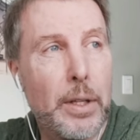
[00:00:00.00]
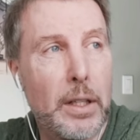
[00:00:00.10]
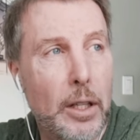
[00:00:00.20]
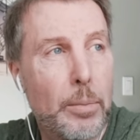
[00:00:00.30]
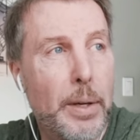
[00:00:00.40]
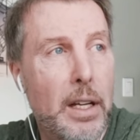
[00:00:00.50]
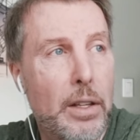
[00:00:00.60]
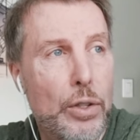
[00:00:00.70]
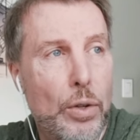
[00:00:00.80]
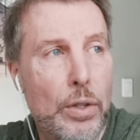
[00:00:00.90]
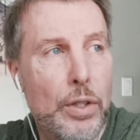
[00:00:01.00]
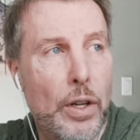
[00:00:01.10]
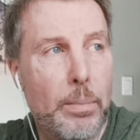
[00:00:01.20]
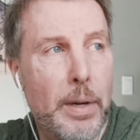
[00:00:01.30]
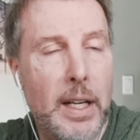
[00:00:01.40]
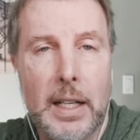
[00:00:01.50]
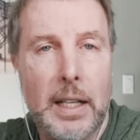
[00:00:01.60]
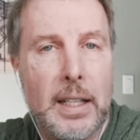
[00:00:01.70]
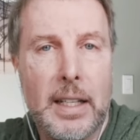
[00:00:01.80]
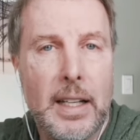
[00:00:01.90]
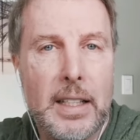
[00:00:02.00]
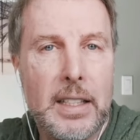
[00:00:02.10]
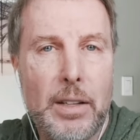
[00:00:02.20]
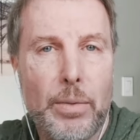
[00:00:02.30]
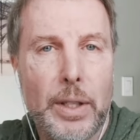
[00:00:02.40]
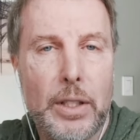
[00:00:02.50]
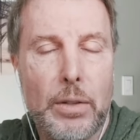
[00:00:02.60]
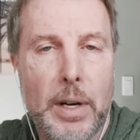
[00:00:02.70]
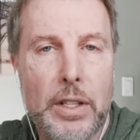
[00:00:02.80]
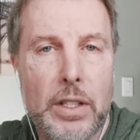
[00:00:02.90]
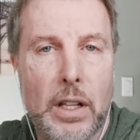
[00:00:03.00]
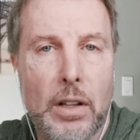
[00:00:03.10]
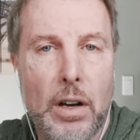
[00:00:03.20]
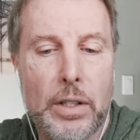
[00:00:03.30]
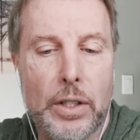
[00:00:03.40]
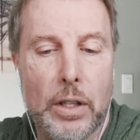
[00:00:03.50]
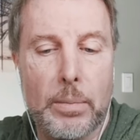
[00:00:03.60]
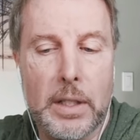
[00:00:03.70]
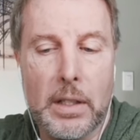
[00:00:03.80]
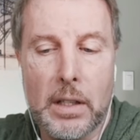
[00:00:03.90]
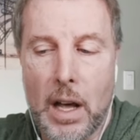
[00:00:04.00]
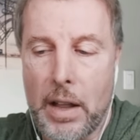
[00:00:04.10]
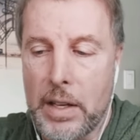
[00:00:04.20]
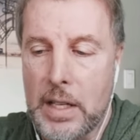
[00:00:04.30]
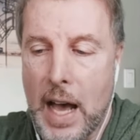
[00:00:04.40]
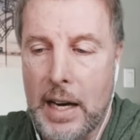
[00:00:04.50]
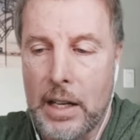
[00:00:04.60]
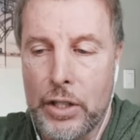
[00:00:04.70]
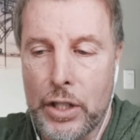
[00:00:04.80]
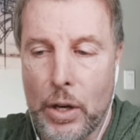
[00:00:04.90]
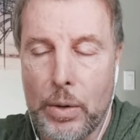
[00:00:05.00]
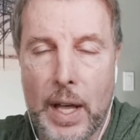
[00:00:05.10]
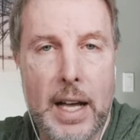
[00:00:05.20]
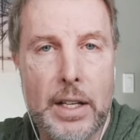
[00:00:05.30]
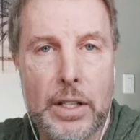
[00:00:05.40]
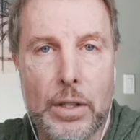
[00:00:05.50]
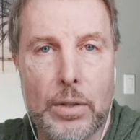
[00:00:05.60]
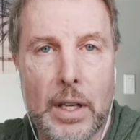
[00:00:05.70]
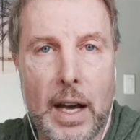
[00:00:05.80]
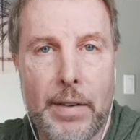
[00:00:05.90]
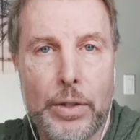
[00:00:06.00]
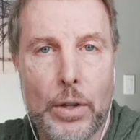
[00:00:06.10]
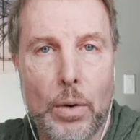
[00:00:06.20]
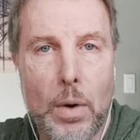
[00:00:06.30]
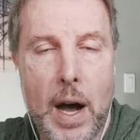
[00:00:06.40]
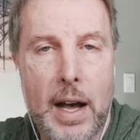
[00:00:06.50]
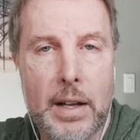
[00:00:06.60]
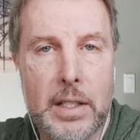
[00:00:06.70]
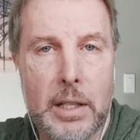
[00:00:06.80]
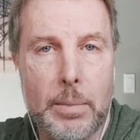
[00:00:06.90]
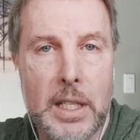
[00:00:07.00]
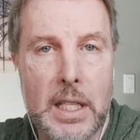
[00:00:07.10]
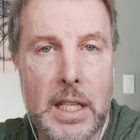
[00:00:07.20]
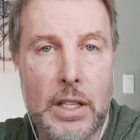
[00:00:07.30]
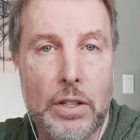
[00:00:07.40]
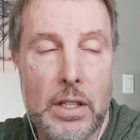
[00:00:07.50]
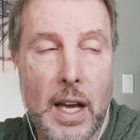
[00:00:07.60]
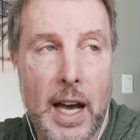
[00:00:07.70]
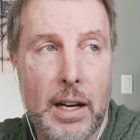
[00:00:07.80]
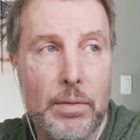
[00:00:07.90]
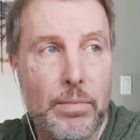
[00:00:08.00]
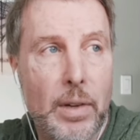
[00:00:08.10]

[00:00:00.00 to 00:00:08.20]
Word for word: a little bit in the short term, but didn't really do much in the long term. And a lot of the data show that too, that after a while, CBT just kind of,